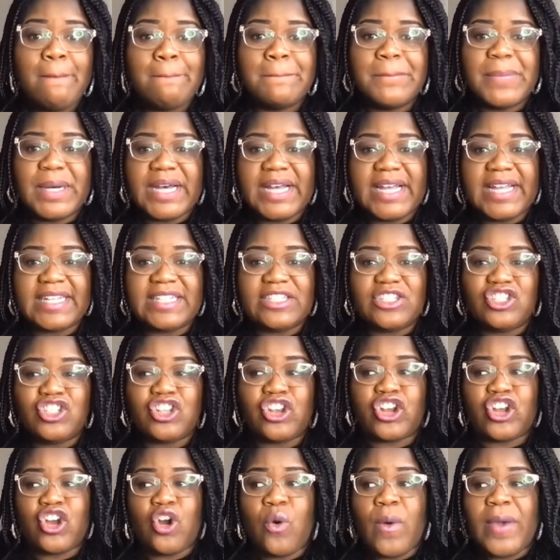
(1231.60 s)
but you're
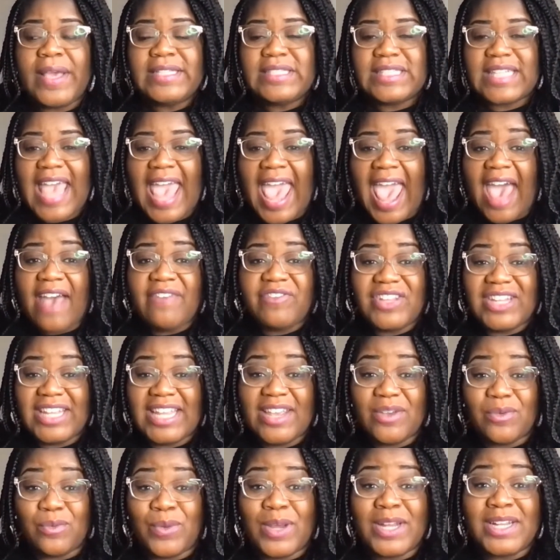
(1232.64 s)
going to have to
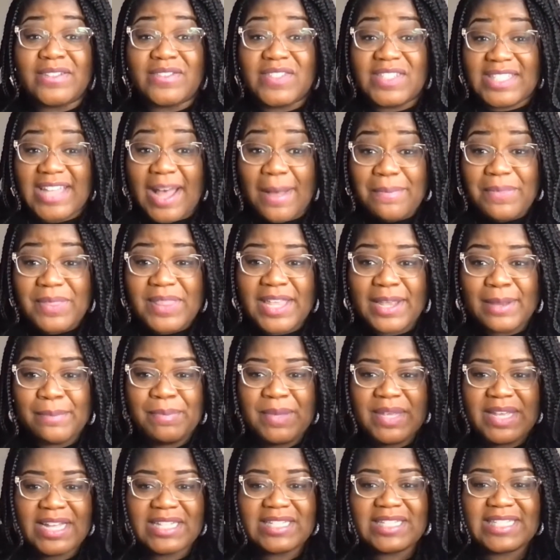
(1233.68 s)
get rid of something
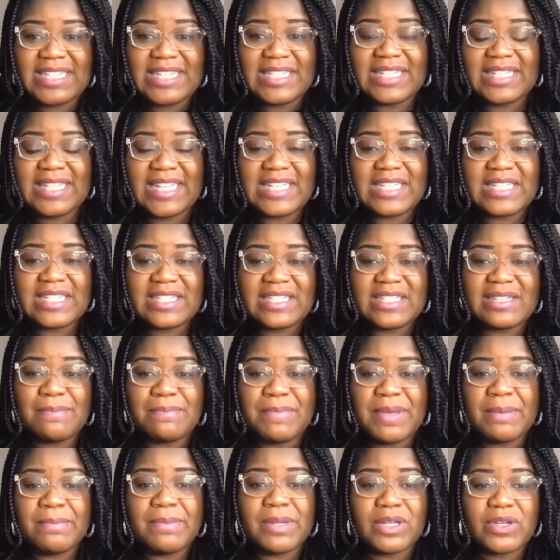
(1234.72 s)
because th this is the
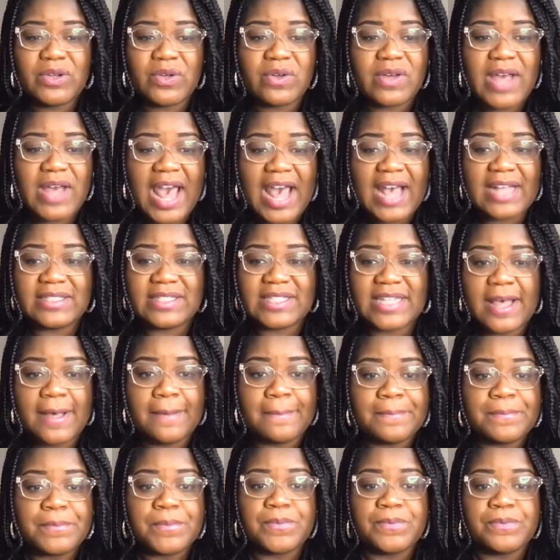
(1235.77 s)
biblical concept.
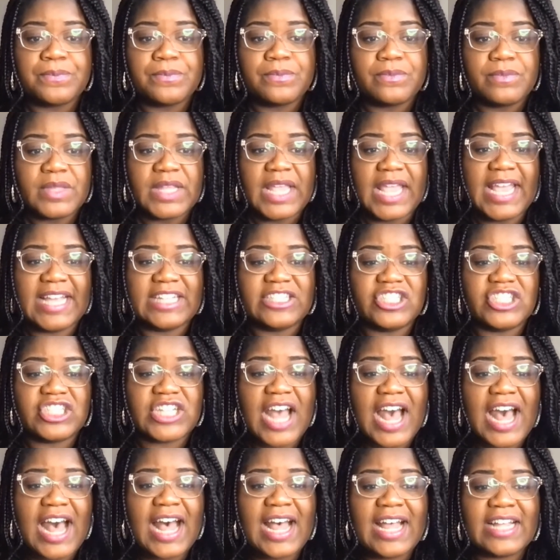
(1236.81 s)
In
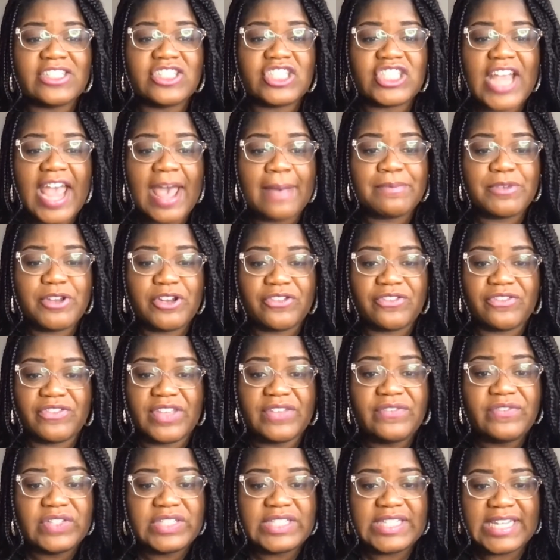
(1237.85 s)
John chapter
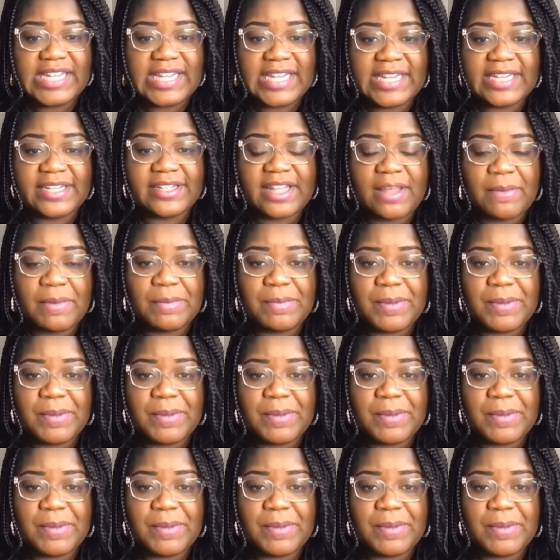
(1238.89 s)
15, let me